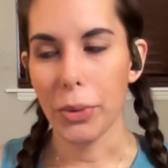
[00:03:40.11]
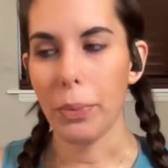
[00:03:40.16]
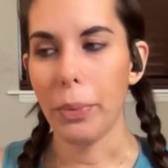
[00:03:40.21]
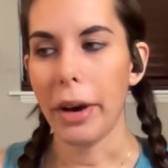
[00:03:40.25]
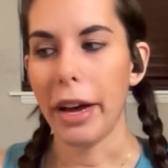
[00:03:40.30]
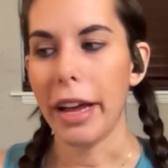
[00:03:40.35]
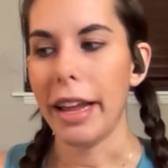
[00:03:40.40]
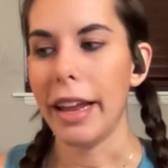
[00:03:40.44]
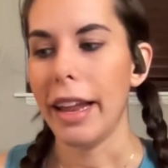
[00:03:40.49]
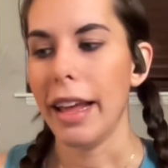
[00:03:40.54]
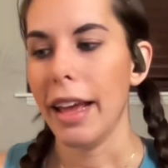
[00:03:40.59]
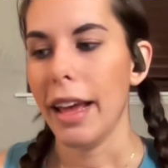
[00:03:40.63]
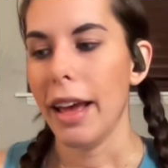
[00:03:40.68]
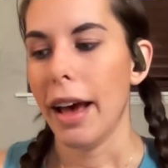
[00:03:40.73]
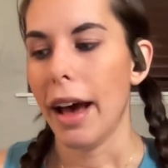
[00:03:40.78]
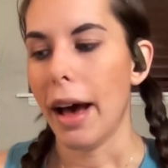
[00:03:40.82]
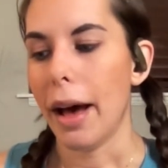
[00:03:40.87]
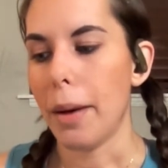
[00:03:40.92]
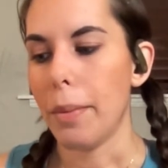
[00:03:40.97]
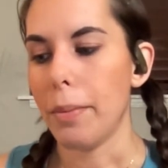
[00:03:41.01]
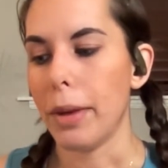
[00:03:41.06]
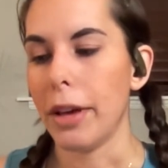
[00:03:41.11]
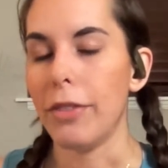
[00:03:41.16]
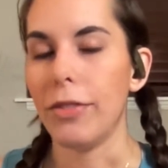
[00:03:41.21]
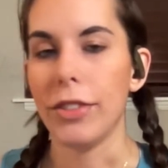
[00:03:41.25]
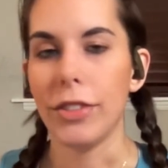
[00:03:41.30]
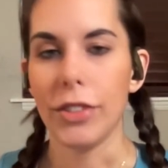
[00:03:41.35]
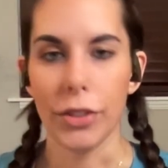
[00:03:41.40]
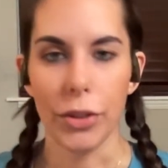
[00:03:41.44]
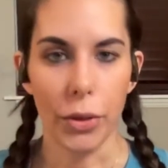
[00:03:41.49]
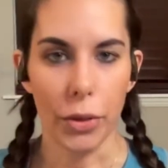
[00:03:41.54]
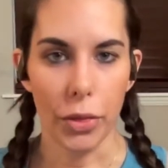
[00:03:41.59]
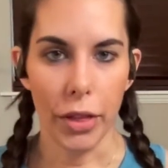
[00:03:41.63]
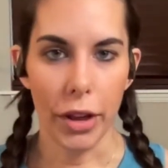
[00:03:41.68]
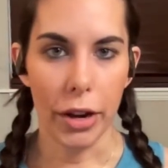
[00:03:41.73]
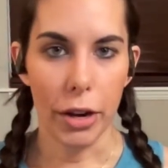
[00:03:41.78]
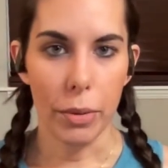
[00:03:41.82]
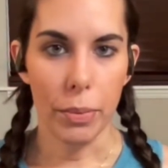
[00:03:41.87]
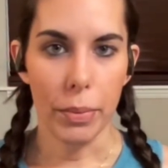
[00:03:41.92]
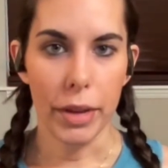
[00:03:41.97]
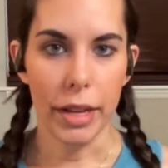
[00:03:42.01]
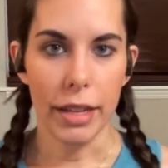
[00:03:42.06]
But my physical
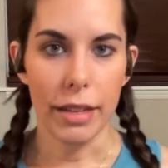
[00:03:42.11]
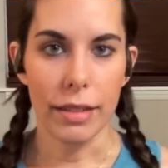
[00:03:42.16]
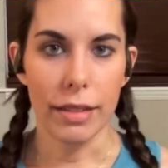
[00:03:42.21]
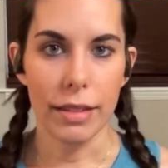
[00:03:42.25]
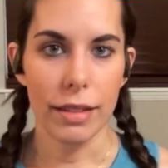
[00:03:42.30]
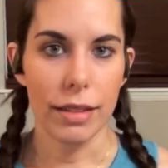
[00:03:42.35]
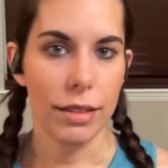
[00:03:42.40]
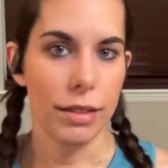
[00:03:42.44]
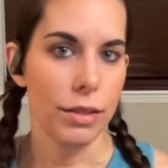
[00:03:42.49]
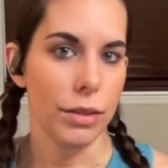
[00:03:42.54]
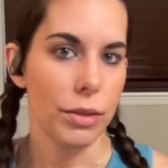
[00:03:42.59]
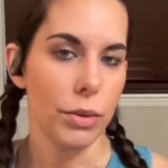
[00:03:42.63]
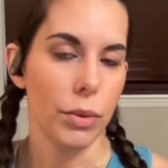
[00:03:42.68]
therapist